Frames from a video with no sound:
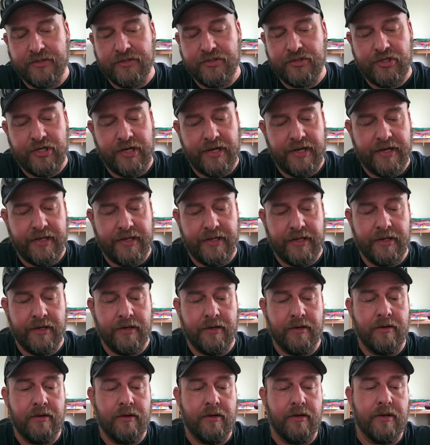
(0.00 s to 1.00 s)
Chad
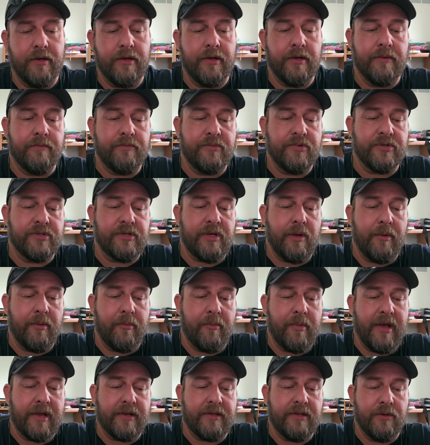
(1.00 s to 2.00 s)
again. Just coming
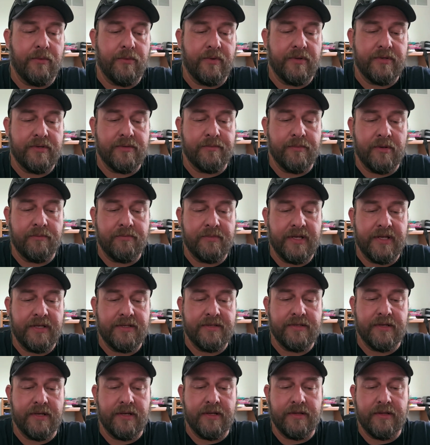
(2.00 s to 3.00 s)
back to you with some
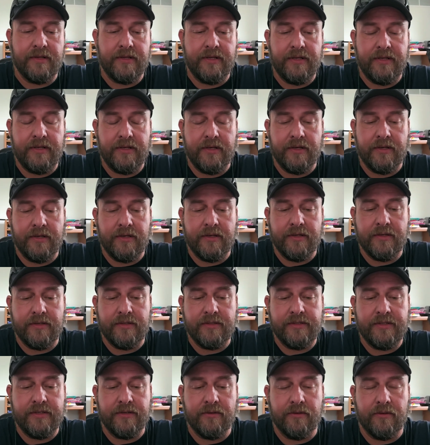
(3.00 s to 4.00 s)
updates on the
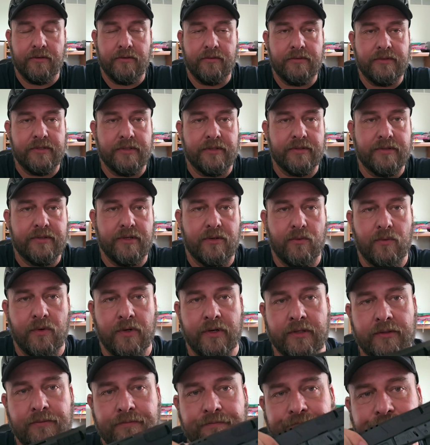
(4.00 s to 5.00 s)
Zrodelta
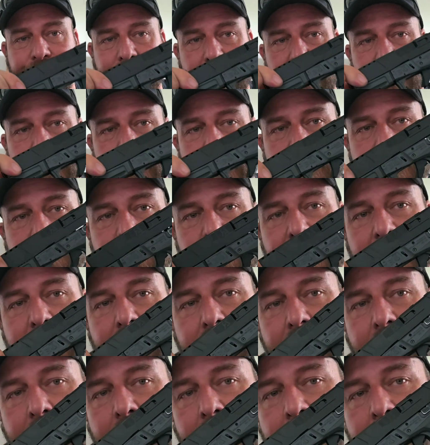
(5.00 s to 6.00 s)
1. You guys may
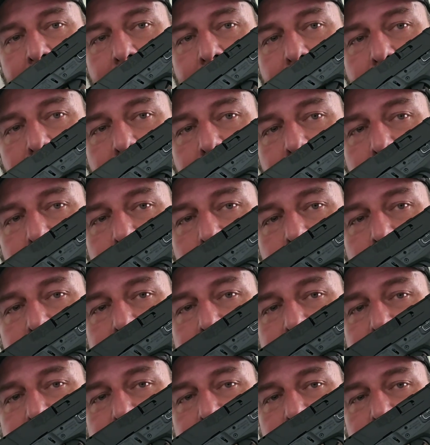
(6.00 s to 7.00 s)
remember I brought
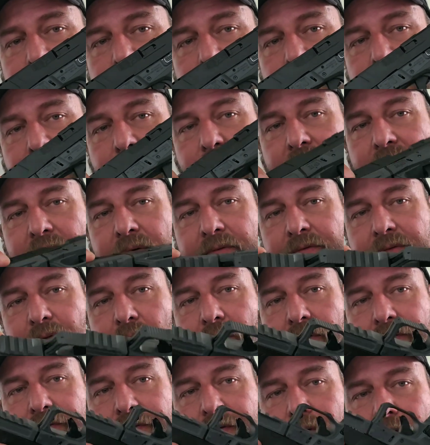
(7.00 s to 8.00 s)
this up, was waiting
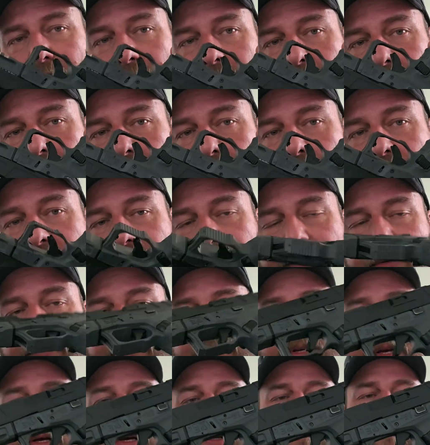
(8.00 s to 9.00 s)
for it for quite some
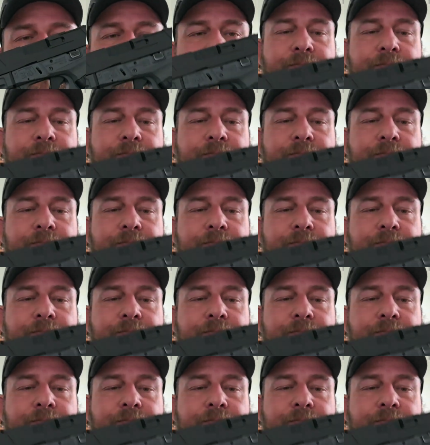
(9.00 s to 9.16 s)
time.